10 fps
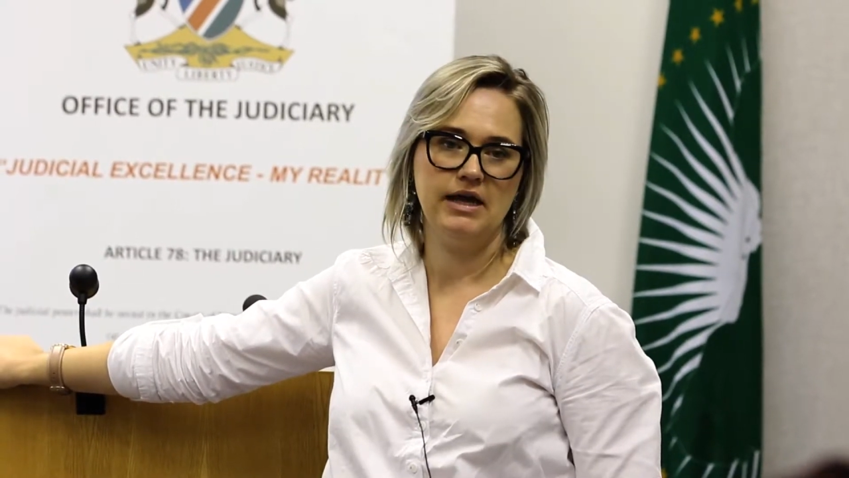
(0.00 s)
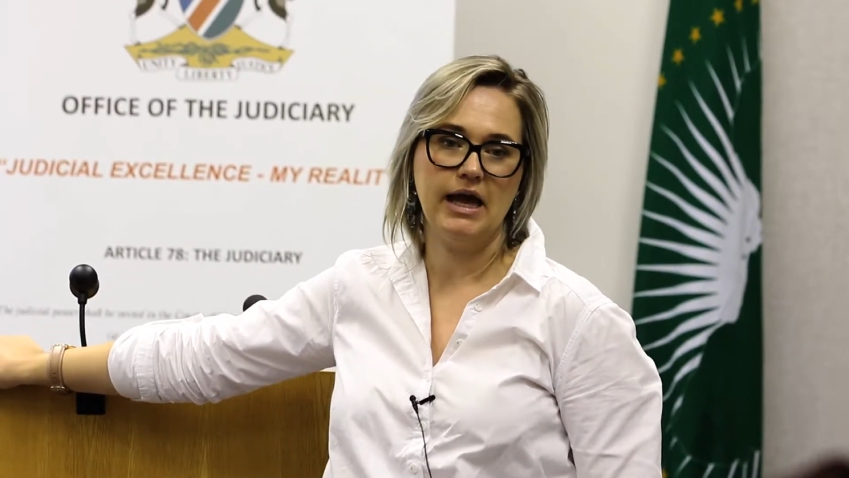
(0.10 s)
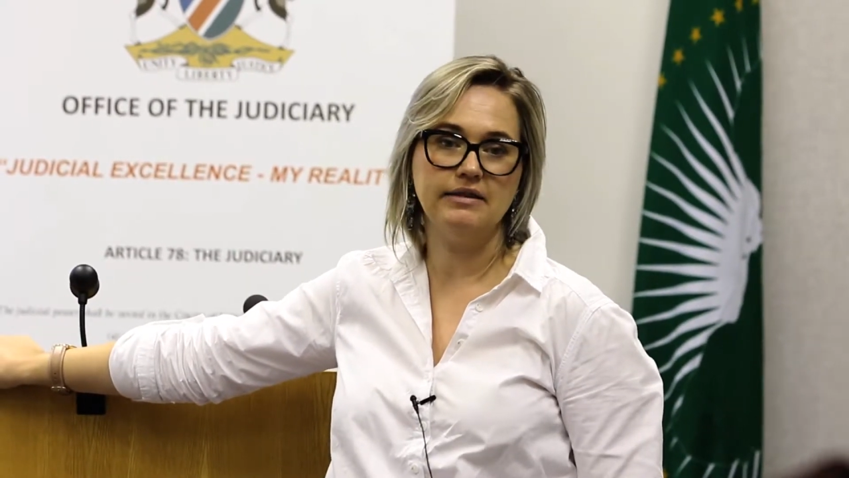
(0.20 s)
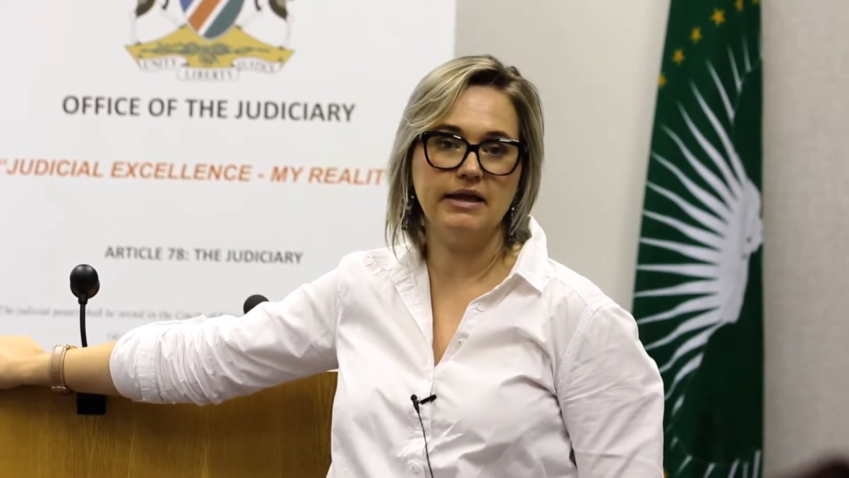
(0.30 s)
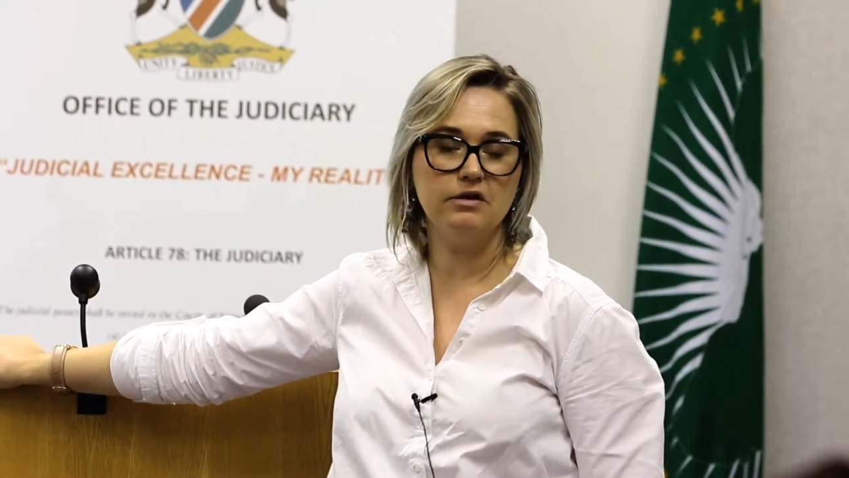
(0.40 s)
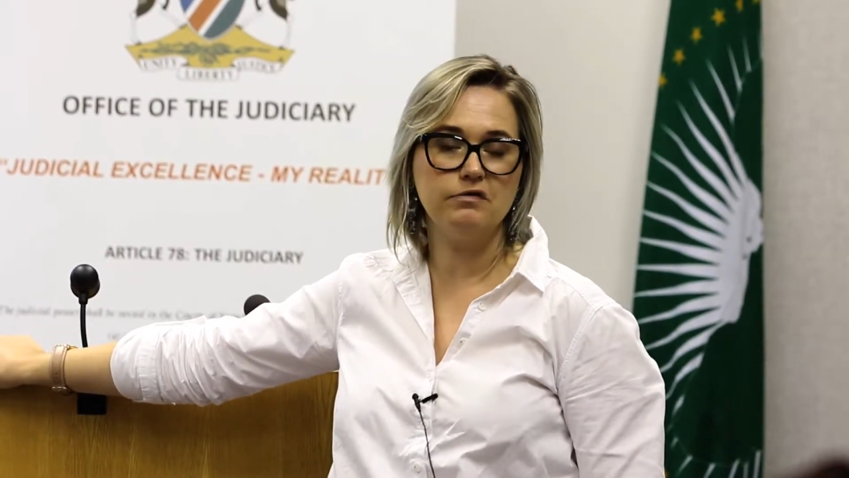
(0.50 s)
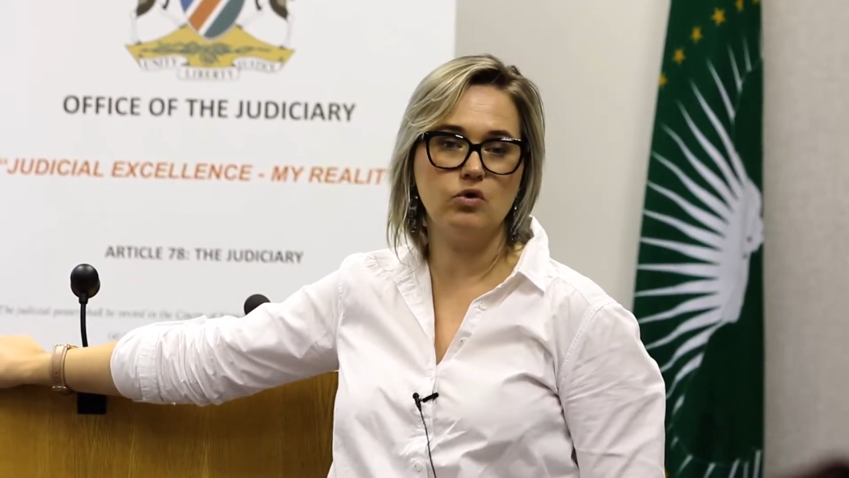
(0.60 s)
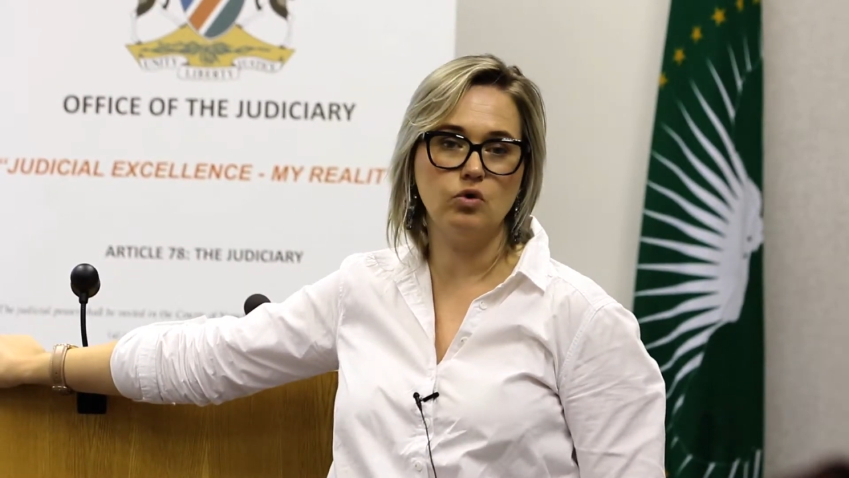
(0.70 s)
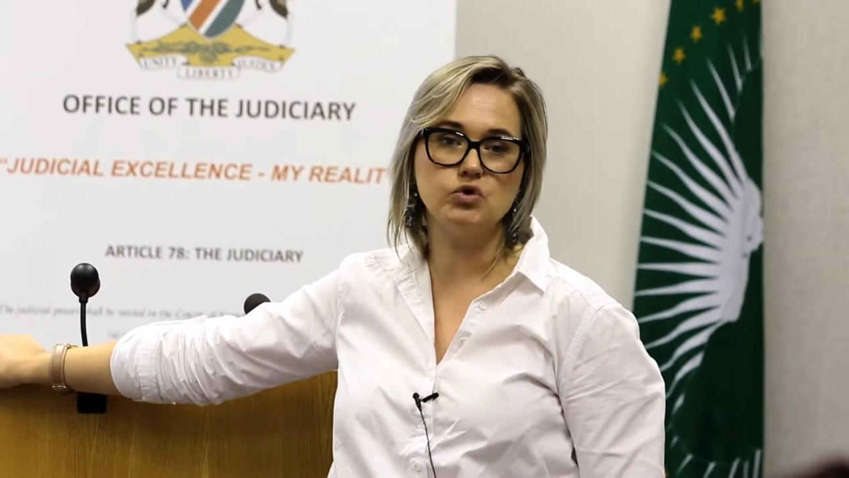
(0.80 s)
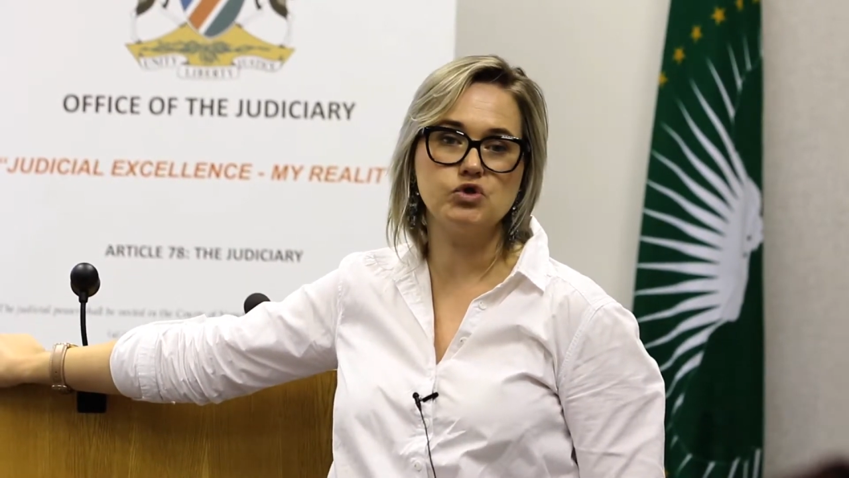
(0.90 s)
And then, of
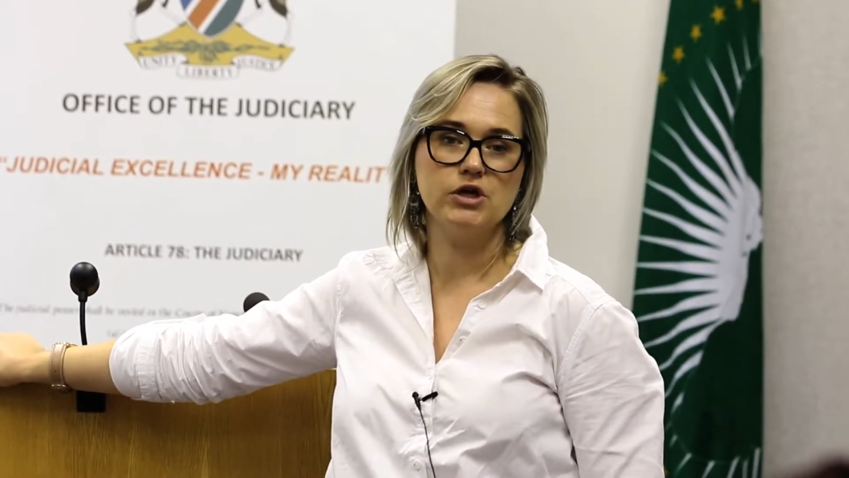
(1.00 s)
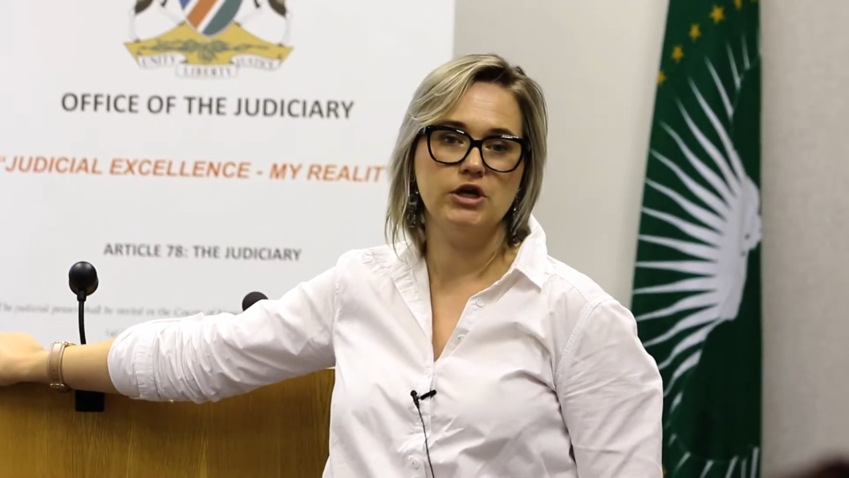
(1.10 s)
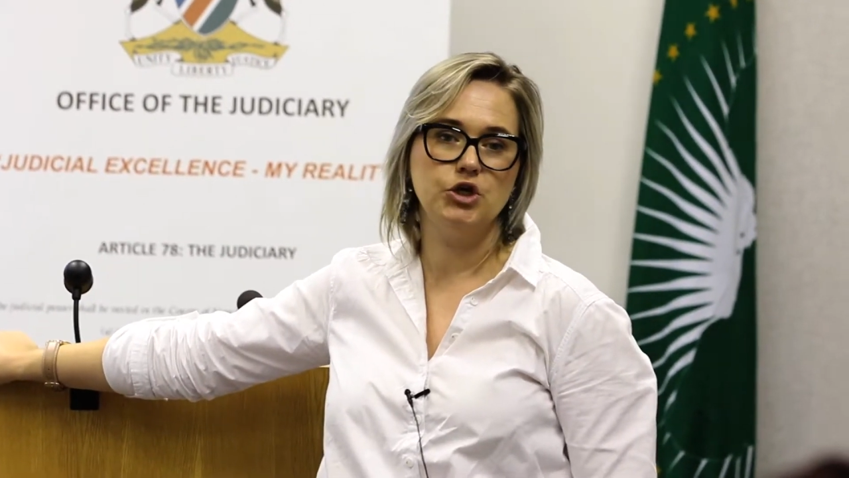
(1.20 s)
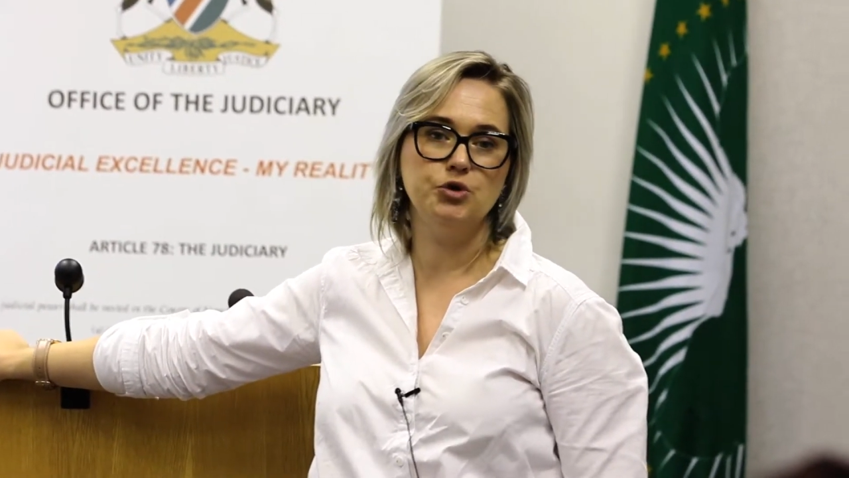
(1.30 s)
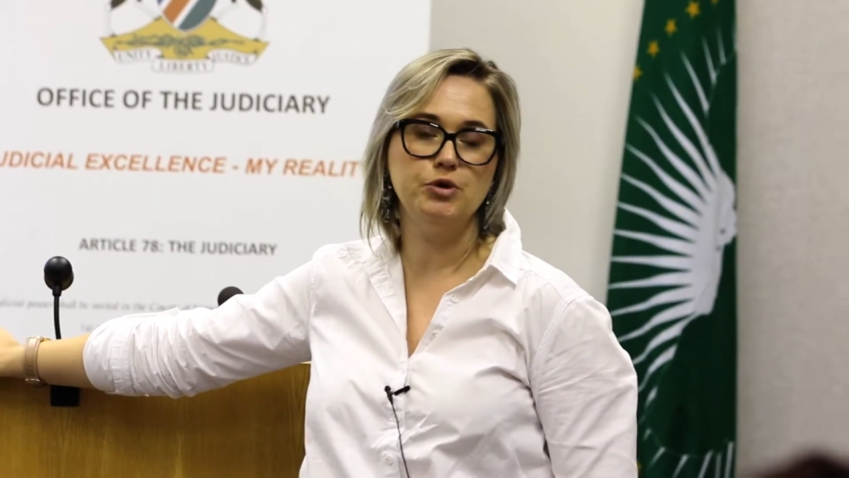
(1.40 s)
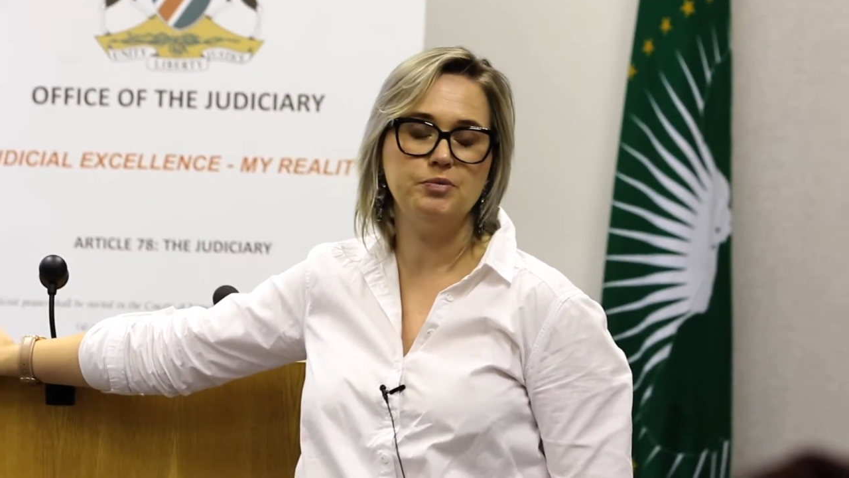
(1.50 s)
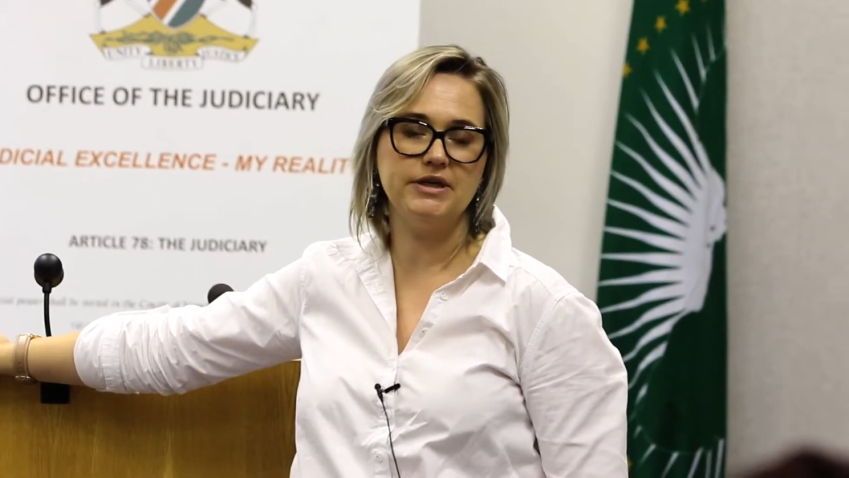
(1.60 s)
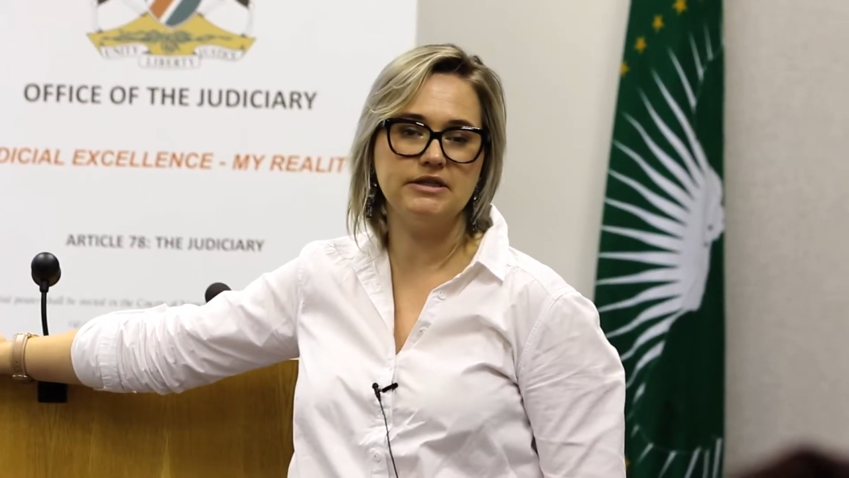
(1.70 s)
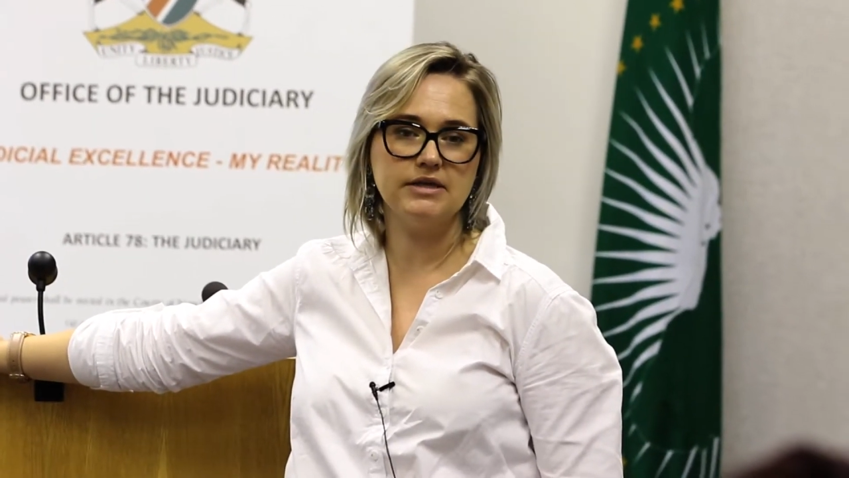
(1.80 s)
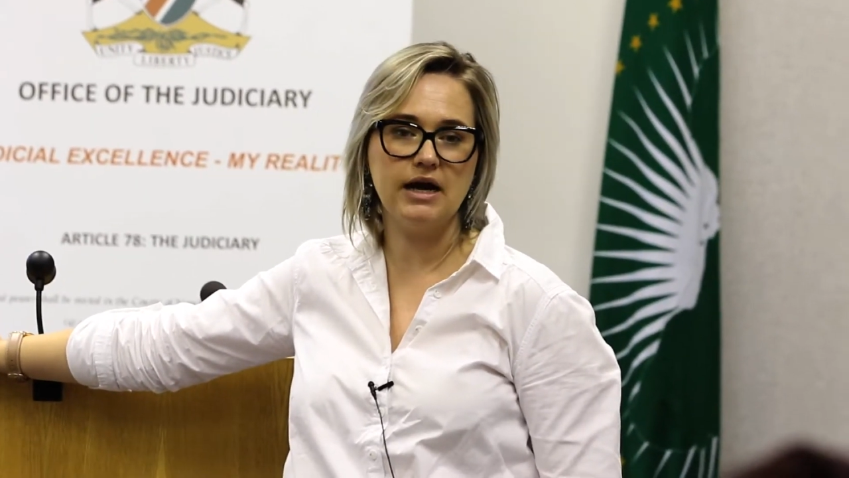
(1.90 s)
course, you would be
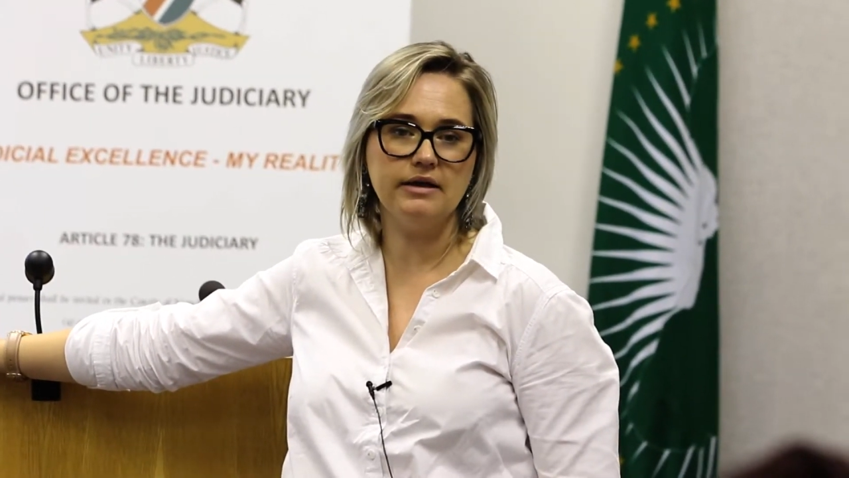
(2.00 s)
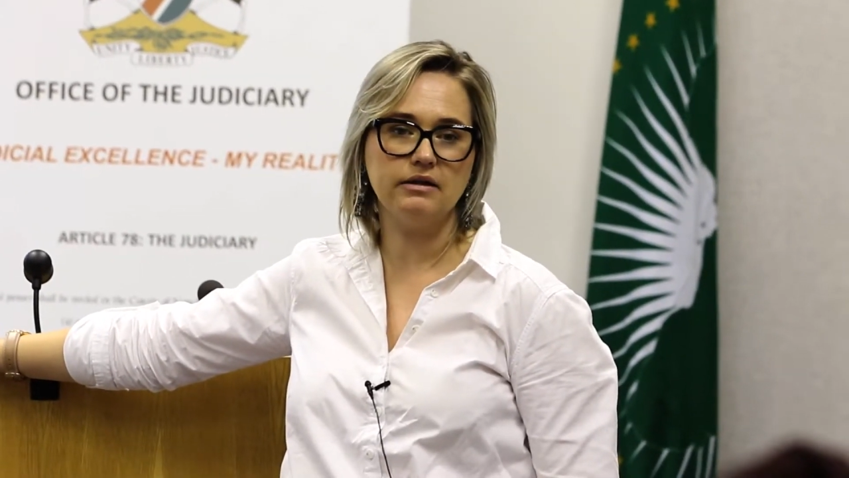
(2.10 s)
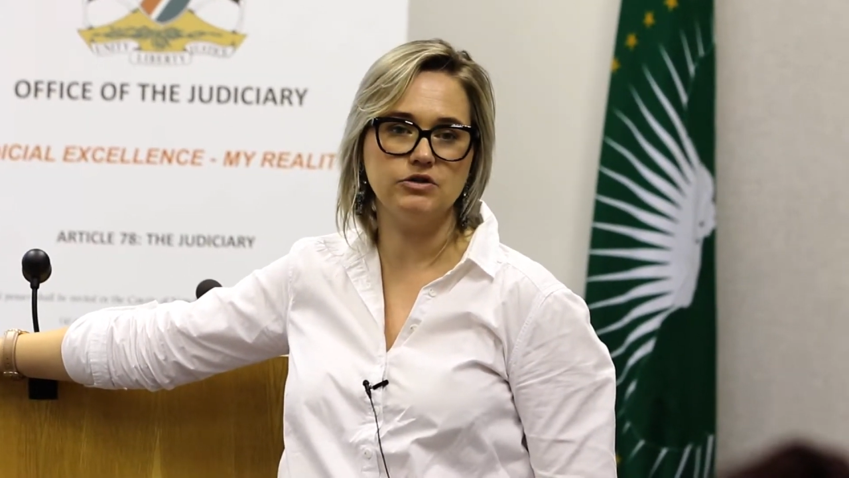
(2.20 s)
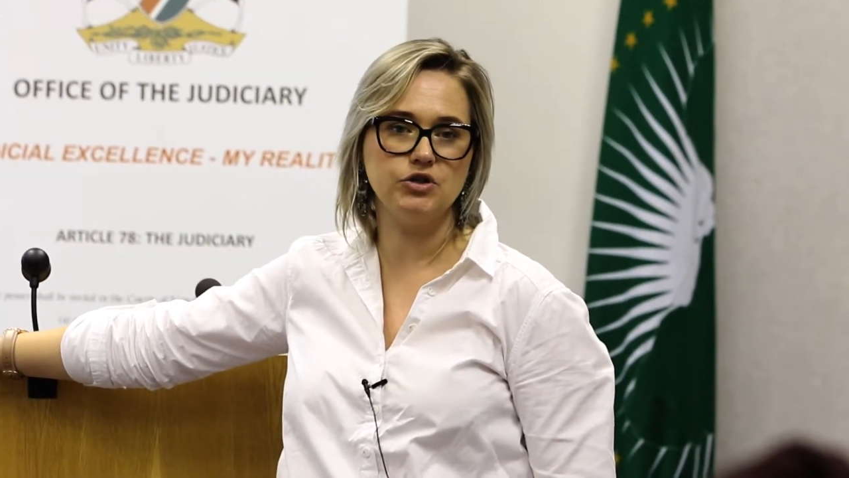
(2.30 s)
entitled.